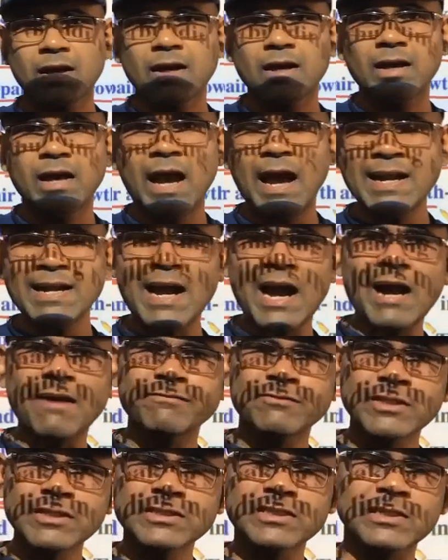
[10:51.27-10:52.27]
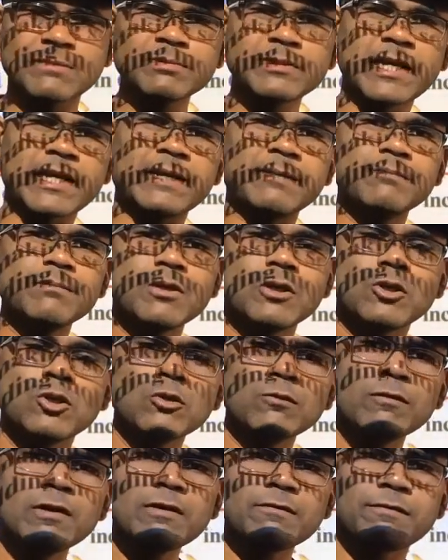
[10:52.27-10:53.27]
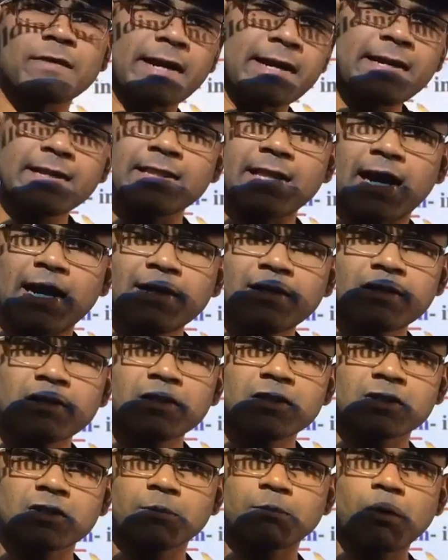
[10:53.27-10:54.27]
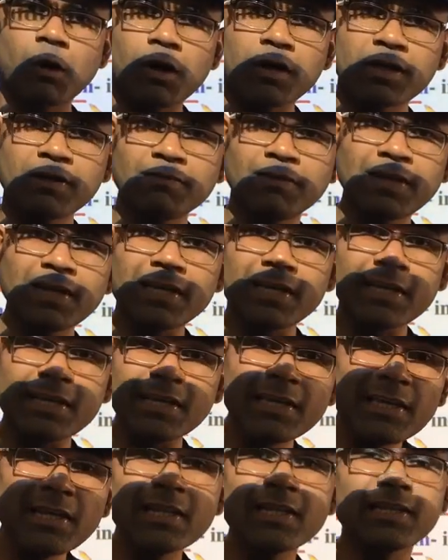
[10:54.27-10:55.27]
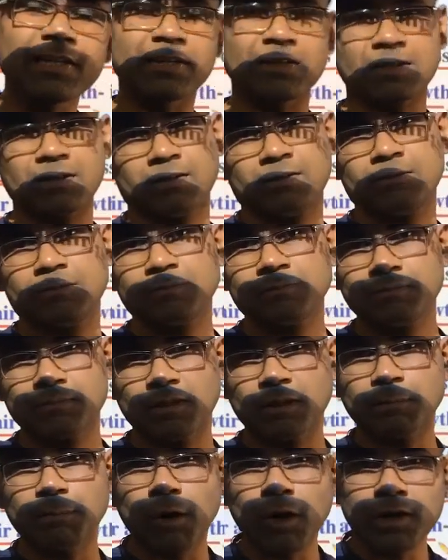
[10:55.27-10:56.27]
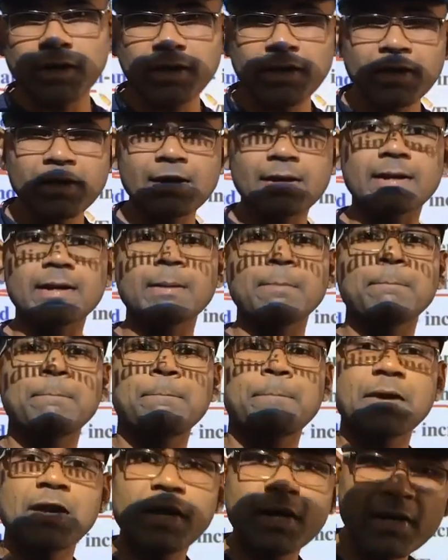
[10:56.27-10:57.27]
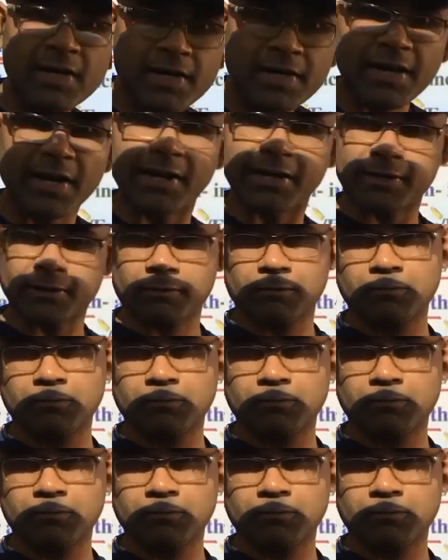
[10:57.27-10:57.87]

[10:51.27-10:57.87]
And after some time, you will find that the body will heal it. The body repaired it.